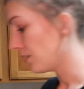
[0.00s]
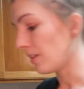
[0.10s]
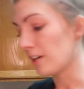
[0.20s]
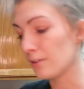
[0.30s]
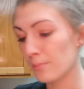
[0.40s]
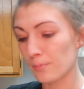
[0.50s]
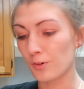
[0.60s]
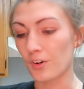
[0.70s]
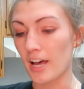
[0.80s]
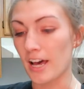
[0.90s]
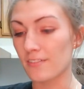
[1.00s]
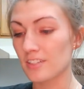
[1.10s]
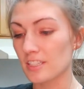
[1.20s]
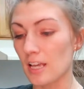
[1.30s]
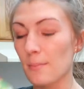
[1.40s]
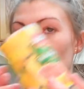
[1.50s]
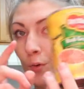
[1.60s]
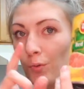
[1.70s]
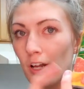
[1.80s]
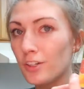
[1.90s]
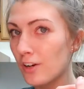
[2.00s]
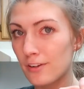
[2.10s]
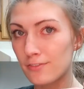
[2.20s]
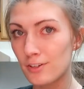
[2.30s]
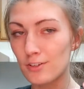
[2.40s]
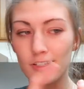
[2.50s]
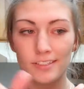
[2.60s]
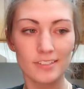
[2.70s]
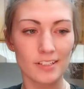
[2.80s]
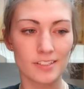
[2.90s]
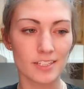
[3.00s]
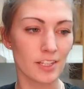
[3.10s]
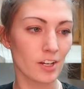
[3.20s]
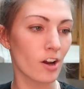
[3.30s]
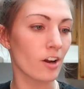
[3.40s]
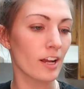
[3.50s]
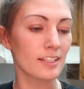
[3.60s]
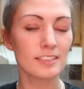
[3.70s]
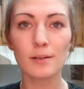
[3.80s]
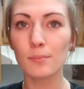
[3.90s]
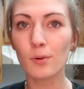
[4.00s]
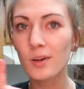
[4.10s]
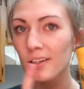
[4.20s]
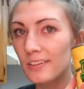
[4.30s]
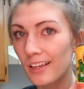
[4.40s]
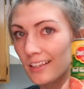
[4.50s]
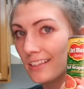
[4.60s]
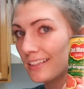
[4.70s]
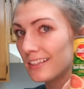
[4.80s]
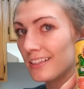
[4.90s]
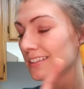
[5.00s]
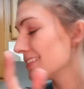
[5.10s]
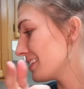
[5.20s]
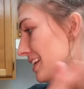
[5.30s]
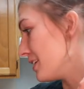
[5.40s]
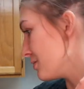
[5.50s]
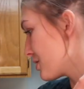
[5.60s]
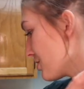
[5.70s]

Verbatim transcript: Rowdy grabbed some red grapefruit. He stuck this in the cart at some point, but he said he was